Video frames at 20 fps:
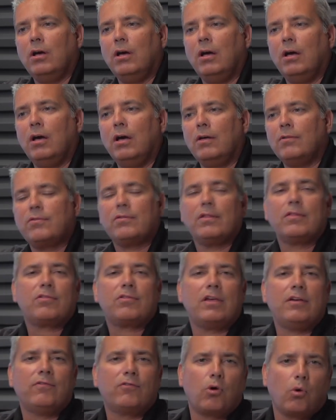uh, let's
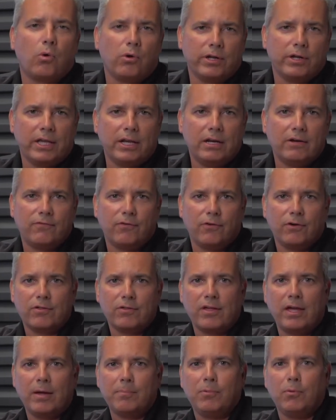say of corrugated, for
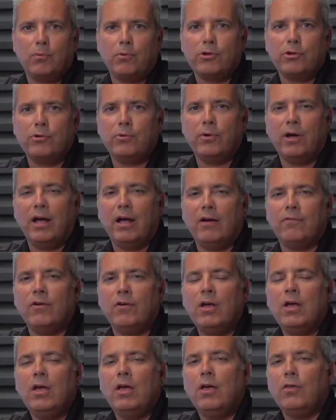example, where you have
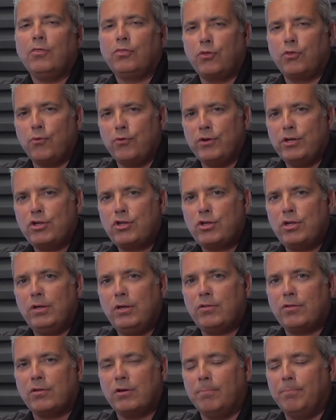30
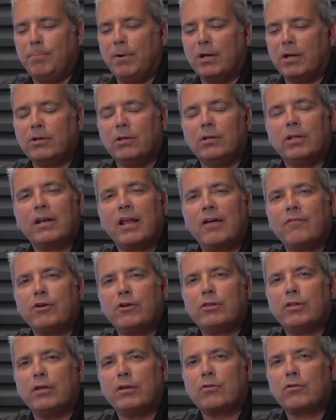sheets in a bundle and
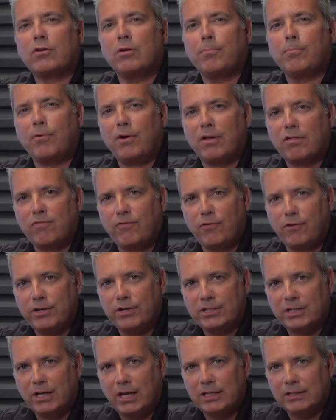everything's compressed
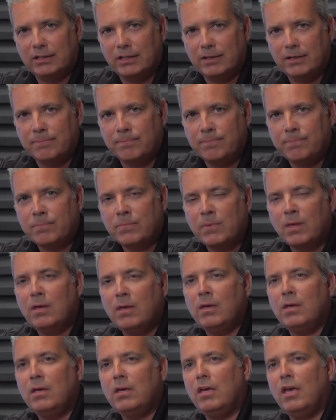very tightly.
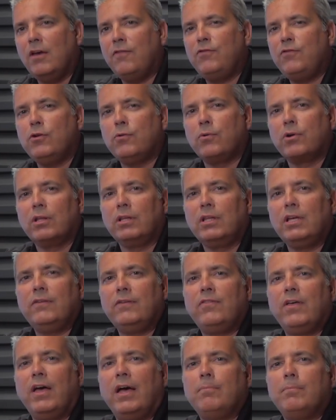If you were to
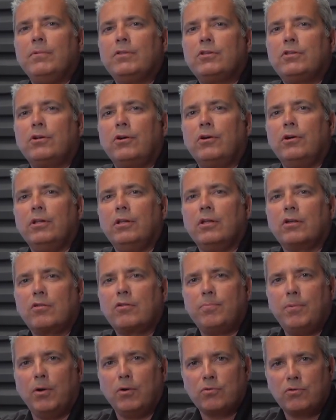leave that material
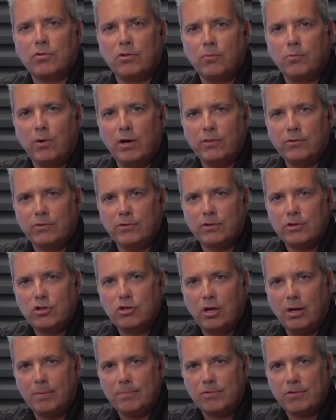exposed to the weather on the
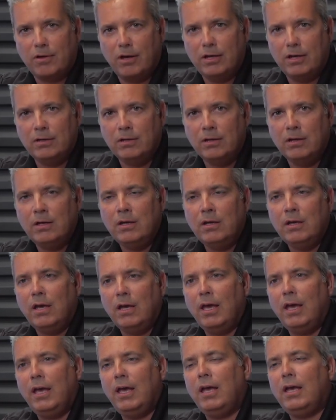job site,
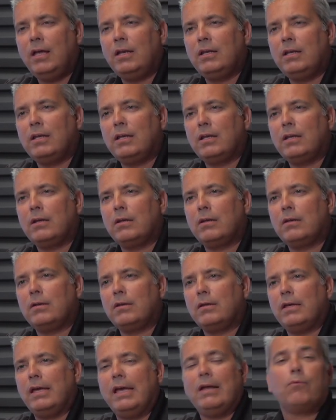and
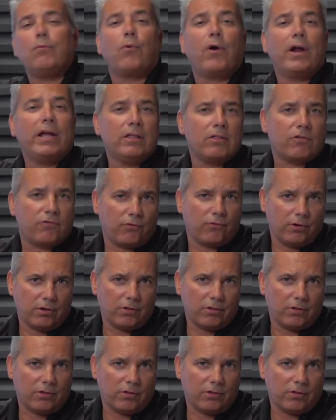it rains, for